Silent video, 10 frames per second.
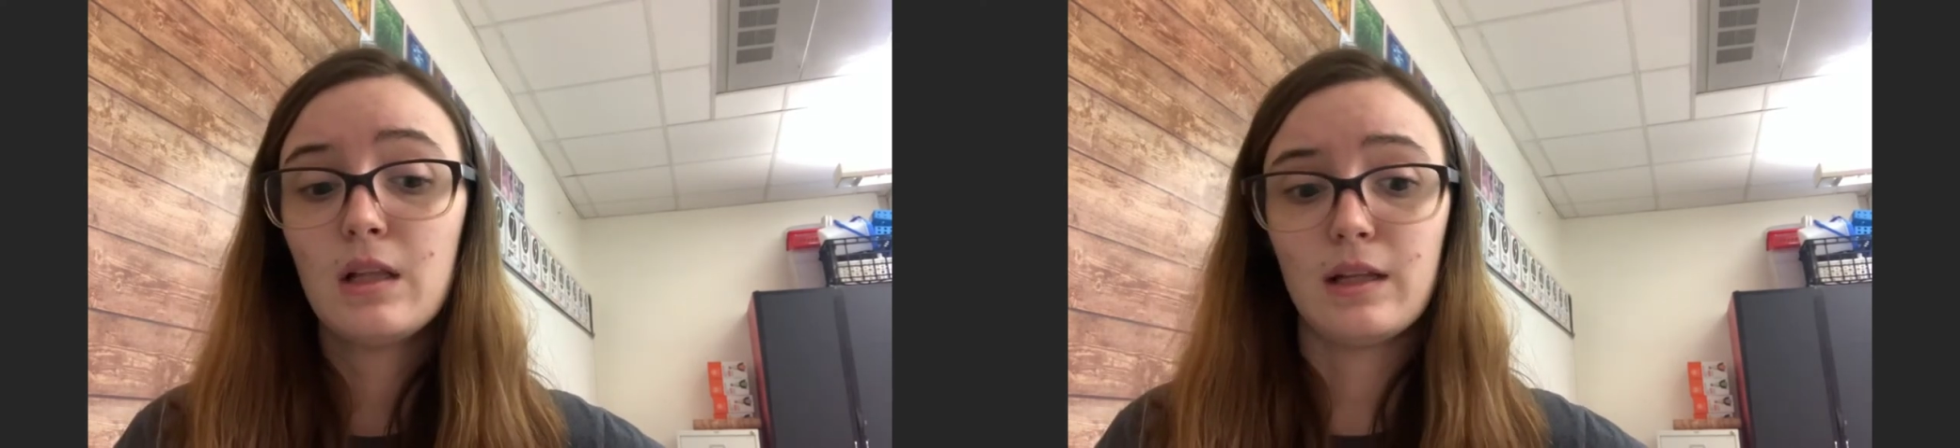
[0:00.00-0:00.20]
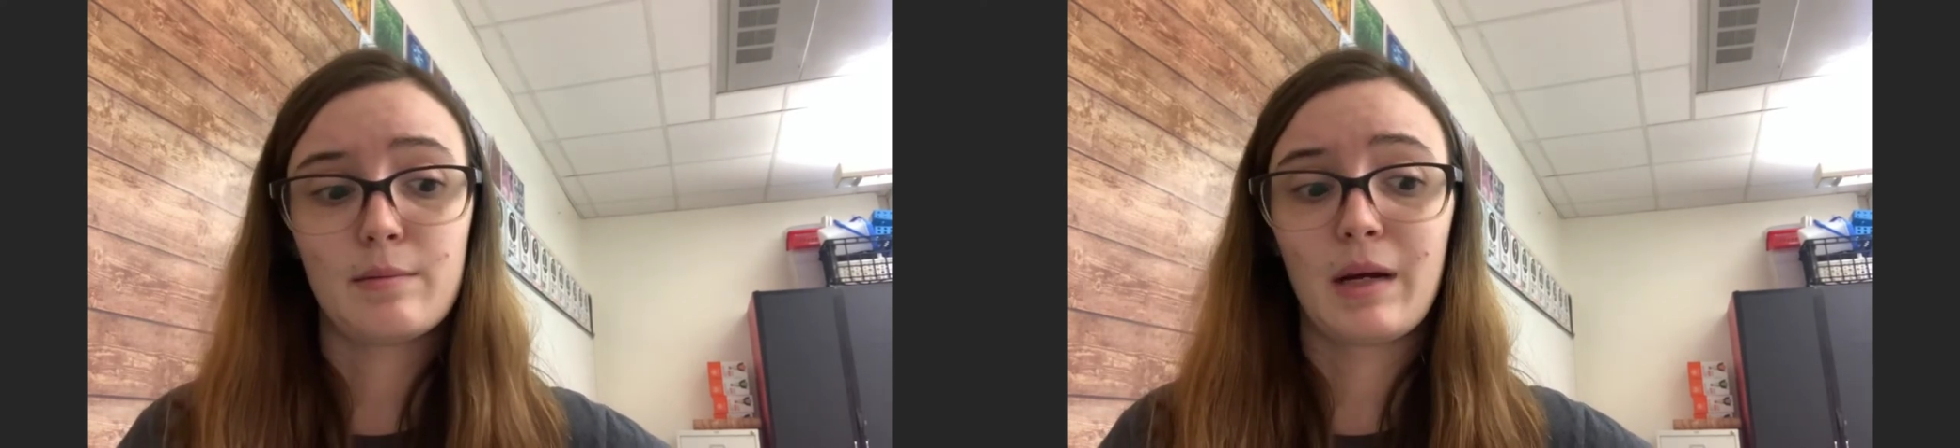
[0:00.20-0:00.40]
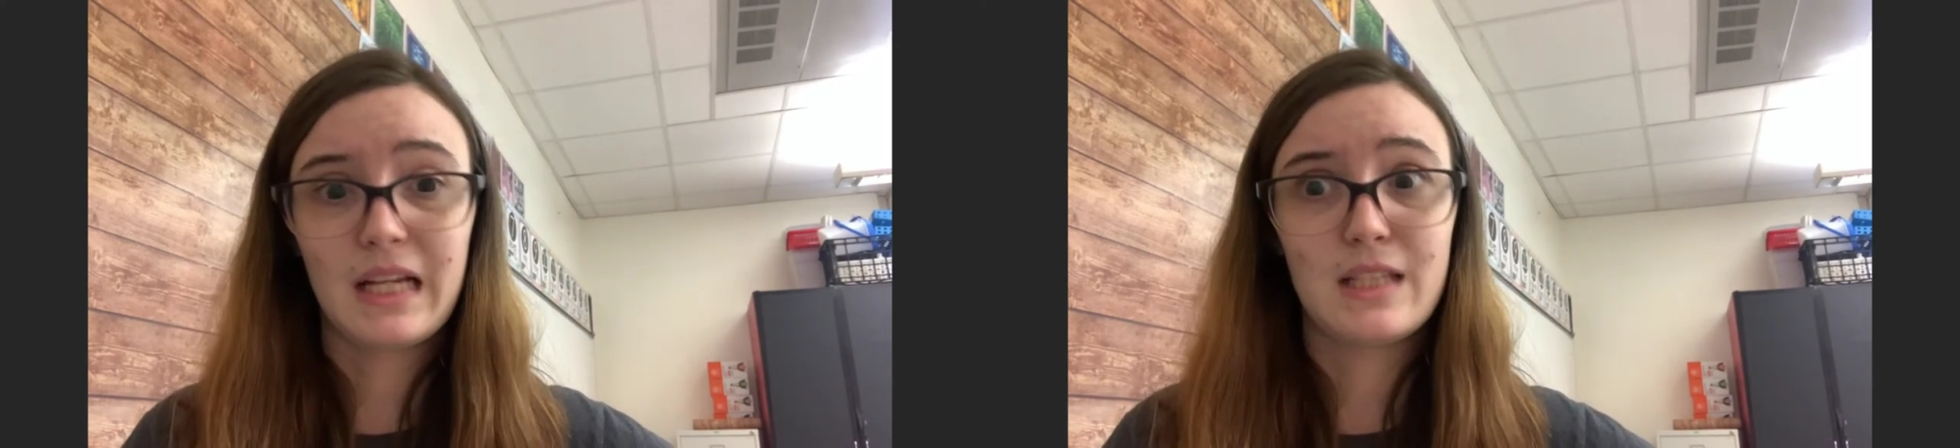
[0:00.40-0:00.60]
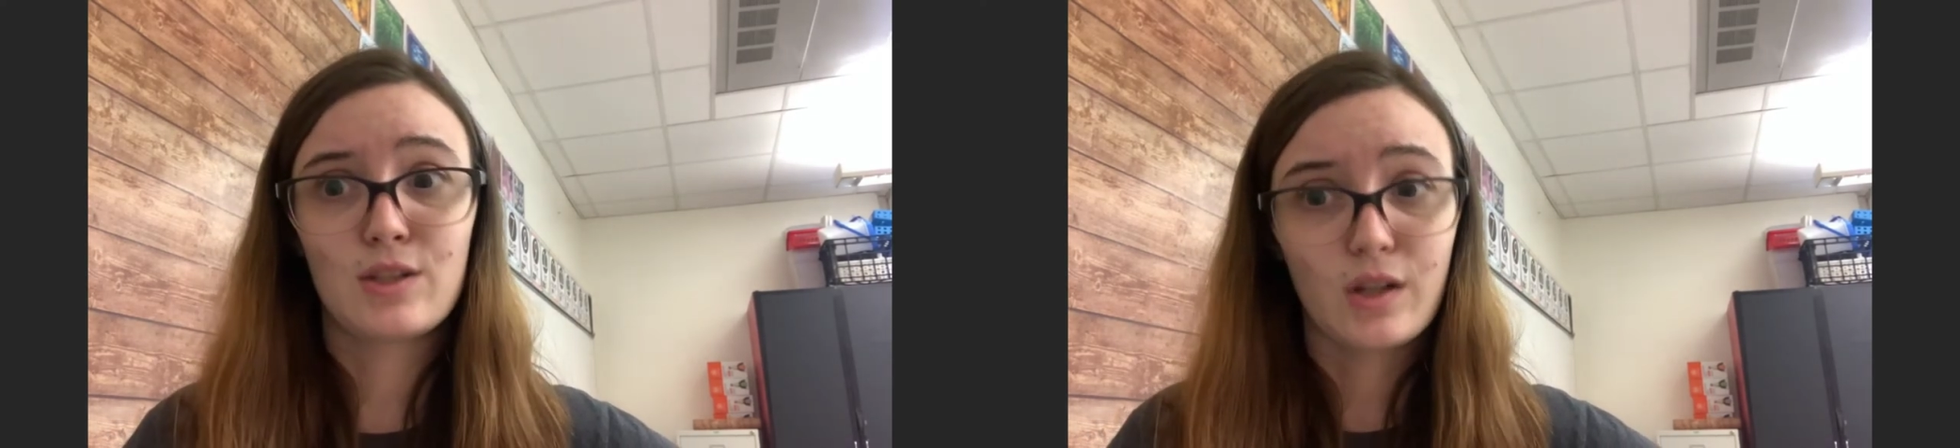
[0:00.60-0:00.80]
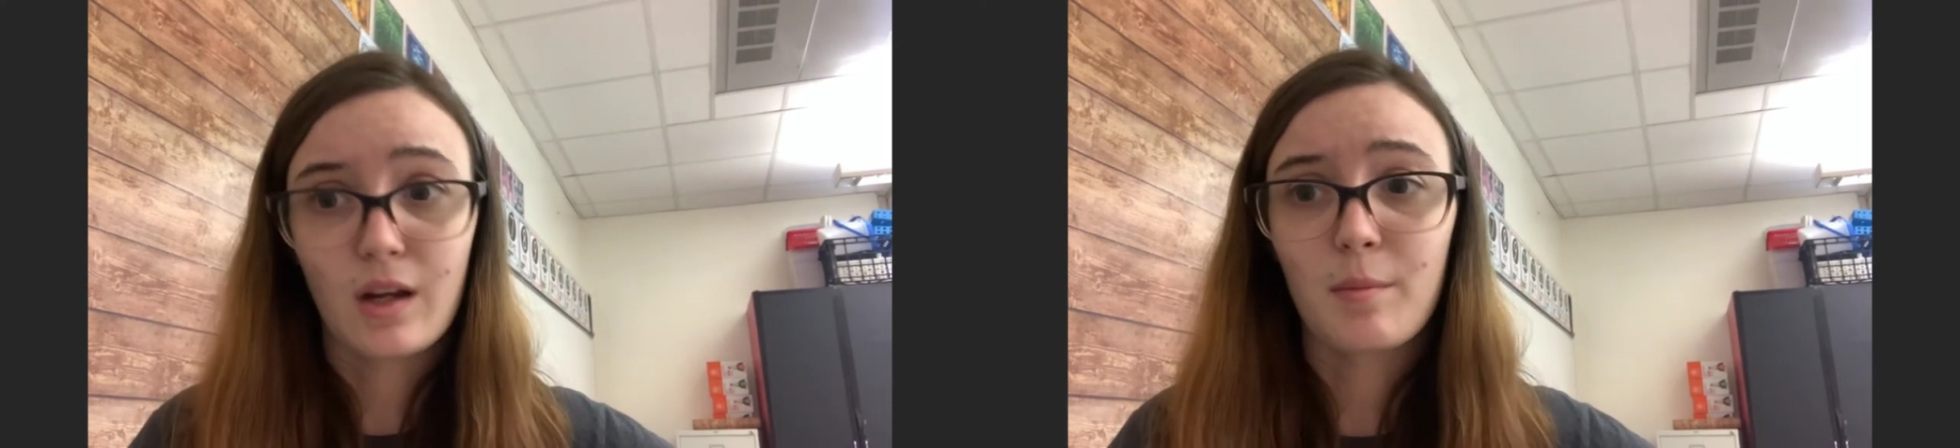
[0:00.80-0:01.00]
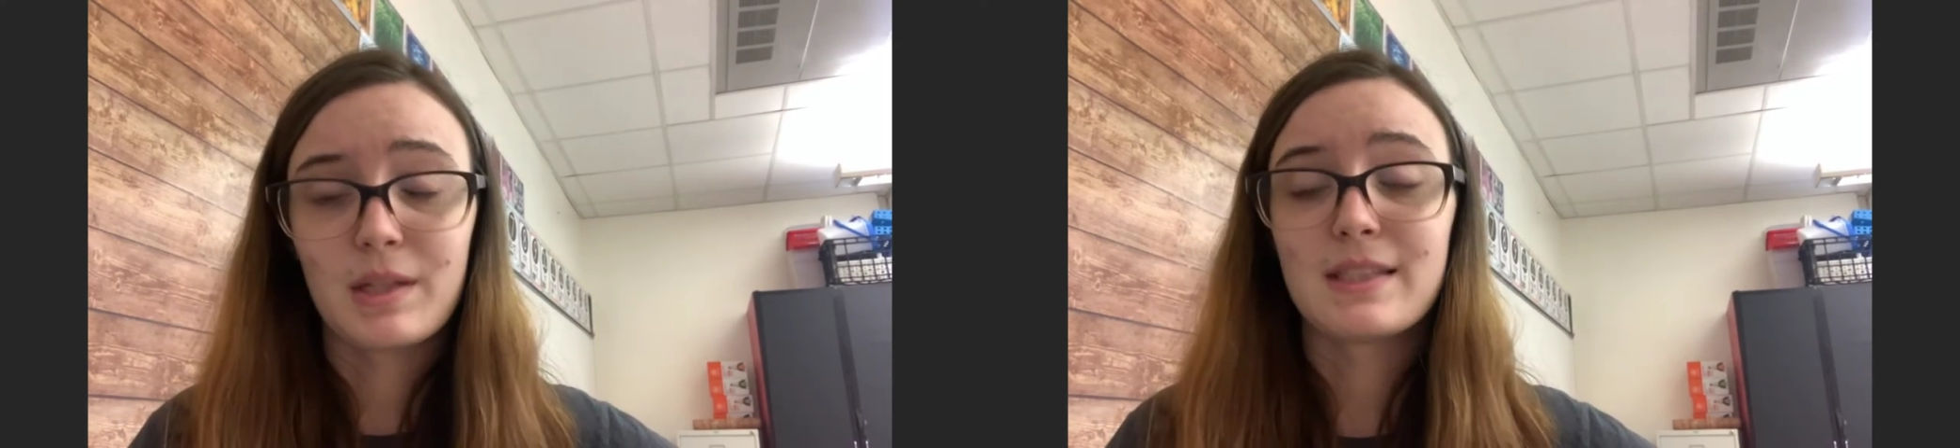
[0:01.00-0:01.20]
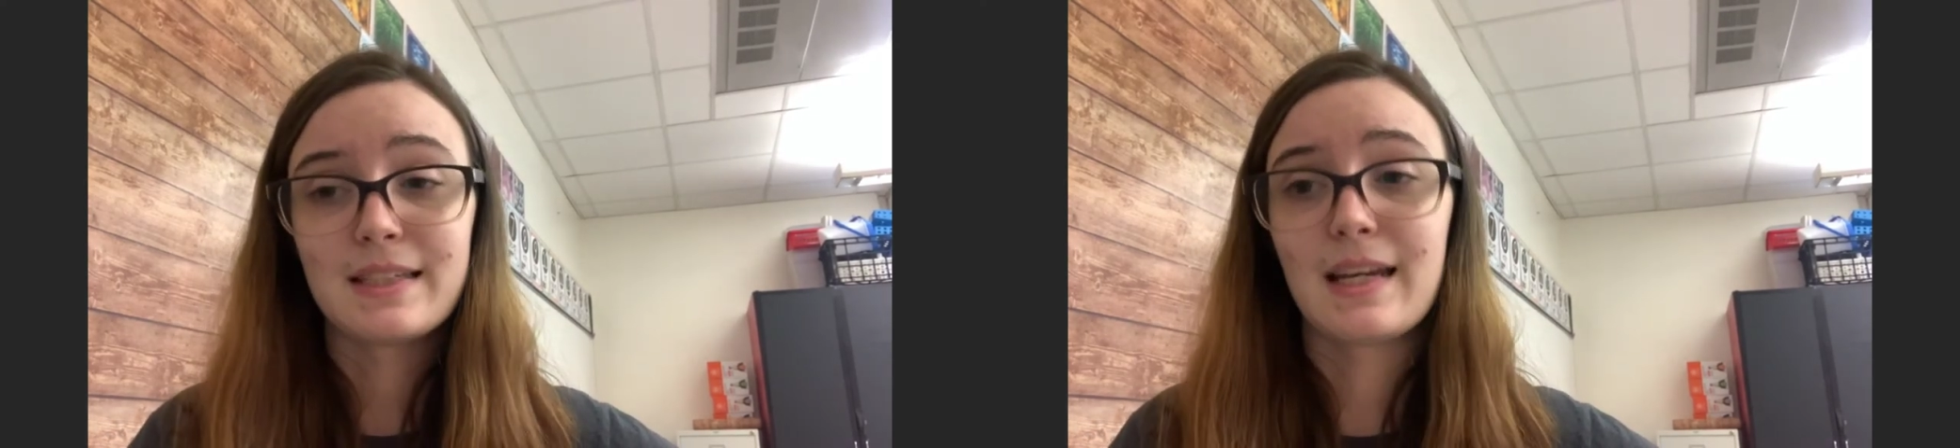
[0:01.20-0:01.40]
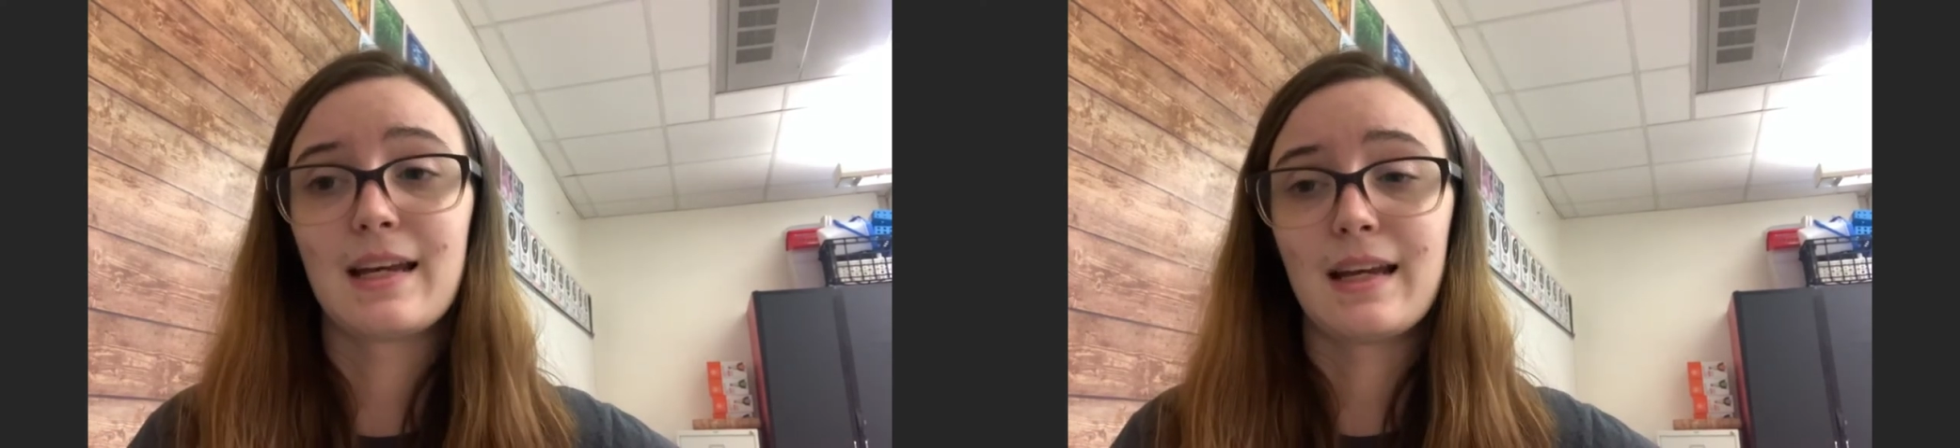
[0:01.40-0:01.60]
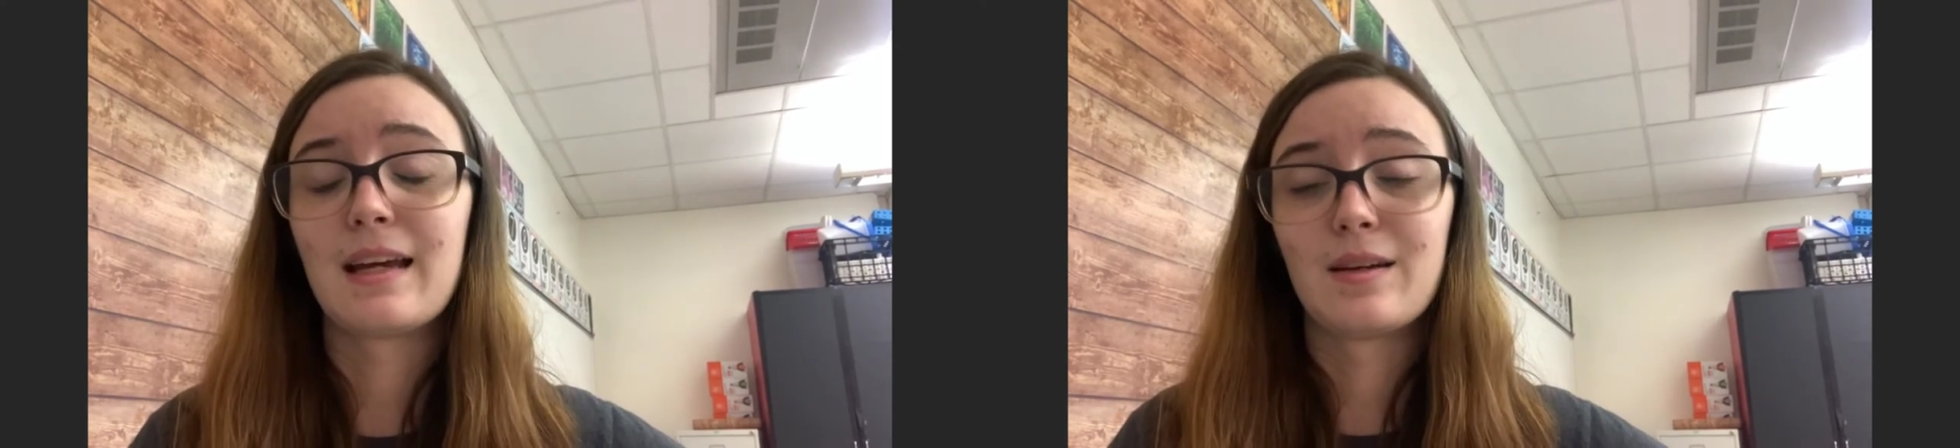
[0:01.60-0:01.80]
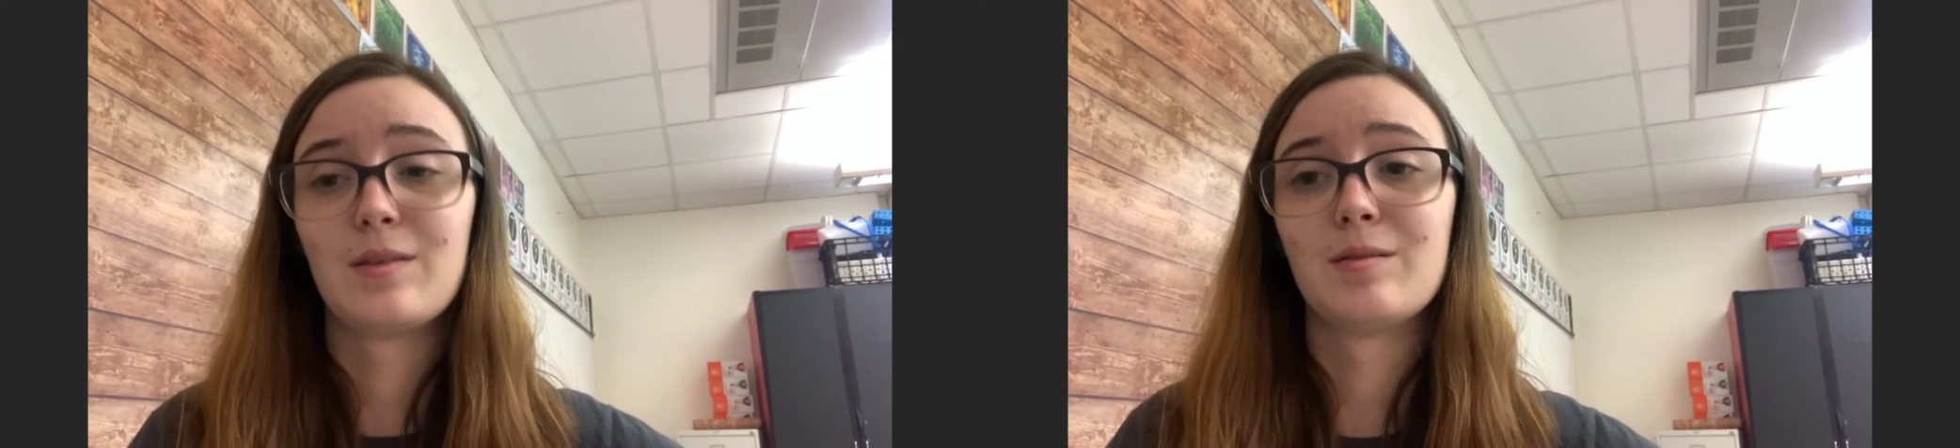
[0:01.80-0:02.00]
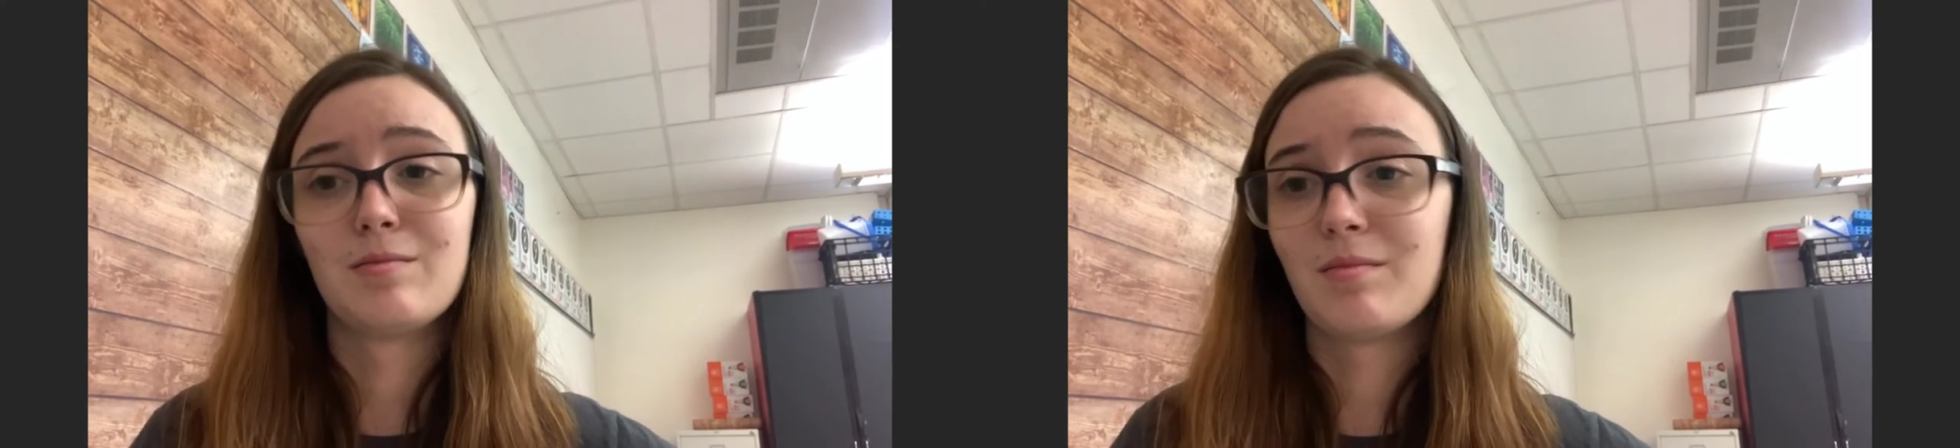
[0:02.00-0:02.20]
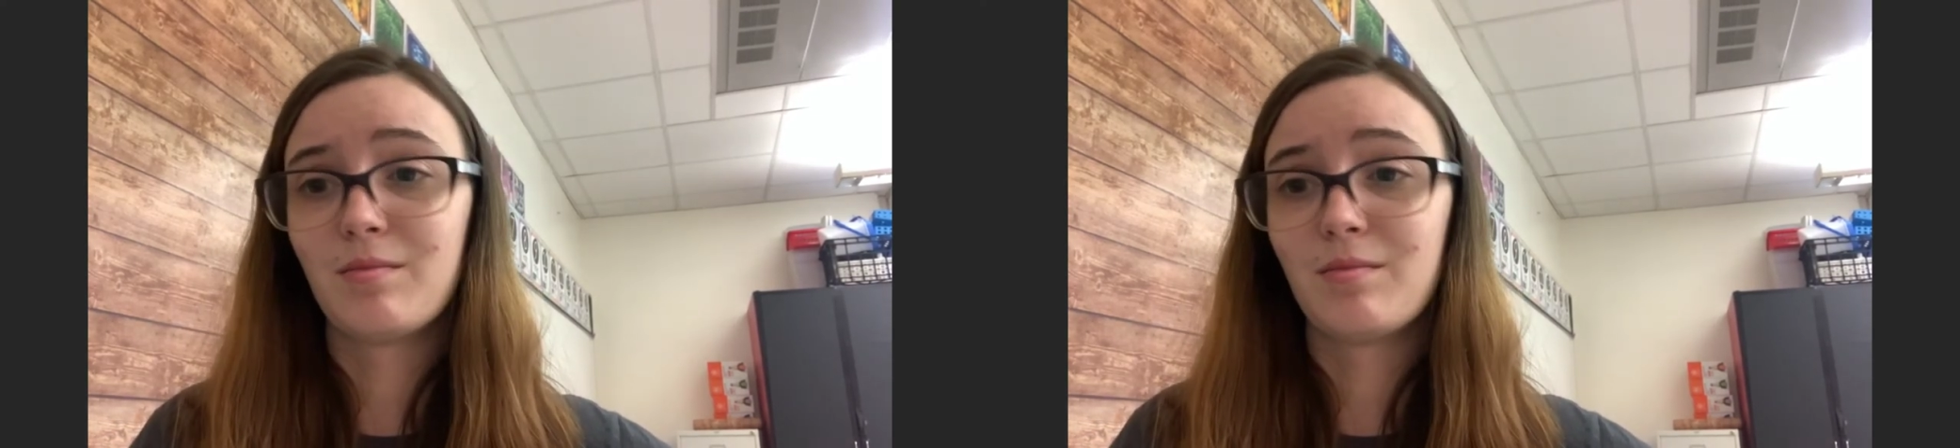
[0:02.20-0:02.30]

Like, my kids could come in today and,